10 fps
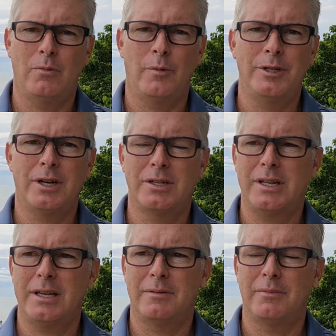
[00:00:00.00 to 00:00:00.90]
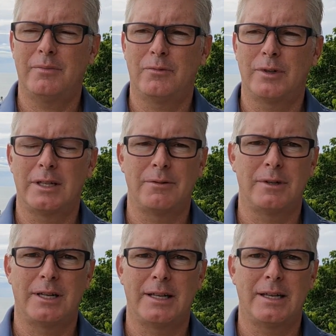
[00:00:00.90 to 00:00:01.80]
when we start seeing really,
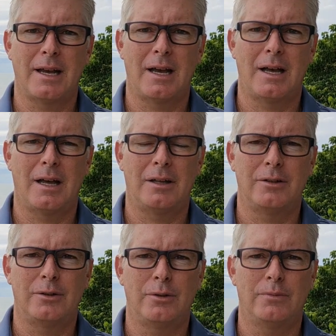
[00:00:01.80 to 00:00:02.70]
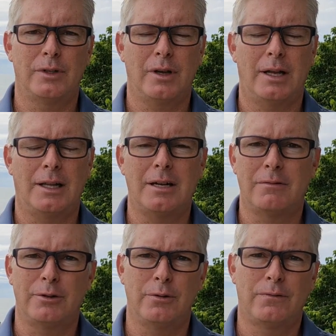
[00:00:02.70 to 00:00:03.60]
really a lot
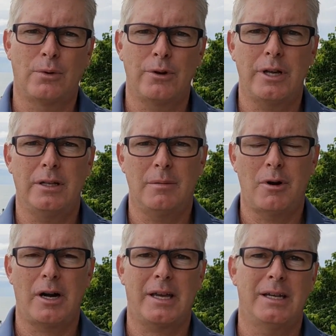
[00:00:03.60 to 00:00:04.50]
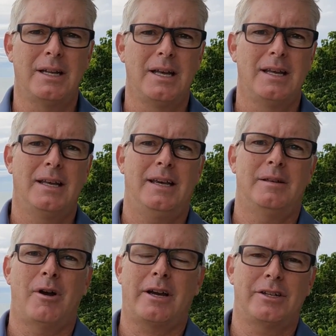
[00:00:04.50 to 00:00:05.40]
of euphoria in the market,
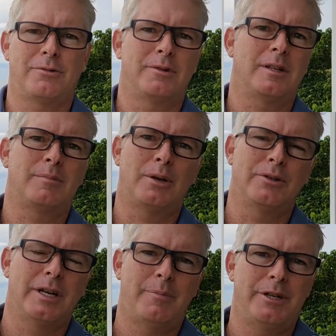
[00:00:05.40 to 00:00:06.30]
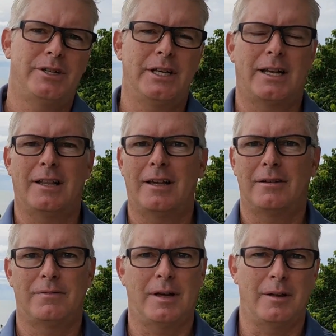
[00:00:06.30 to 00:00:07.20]
and the market just really blows up, and you're seeing a
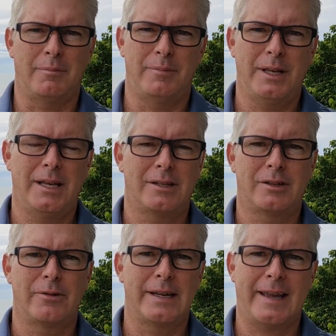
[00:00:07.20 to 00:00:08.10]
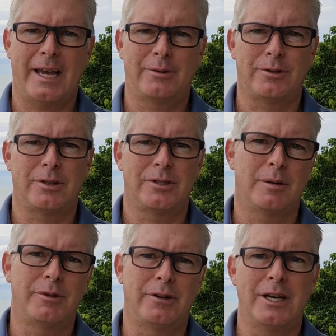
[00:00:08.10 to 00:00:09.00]
lot of big green candles on
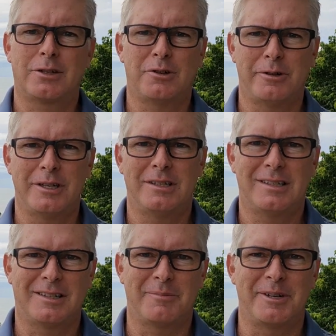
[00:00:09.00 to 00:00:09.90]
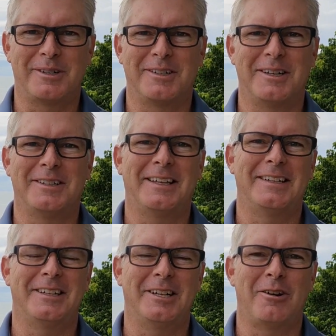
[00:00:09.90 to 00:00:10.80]
some of your S coins, some of your
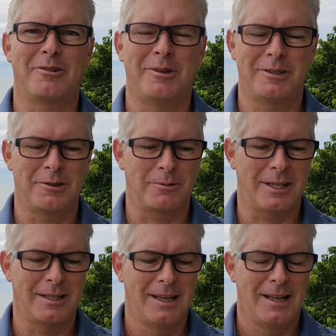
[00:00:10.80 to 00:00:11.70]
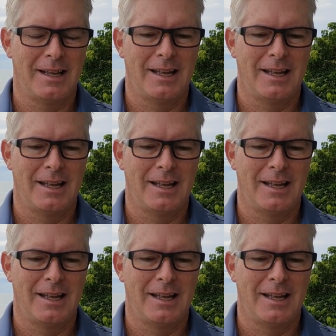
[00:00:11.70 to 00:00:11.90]
and altcoins as well.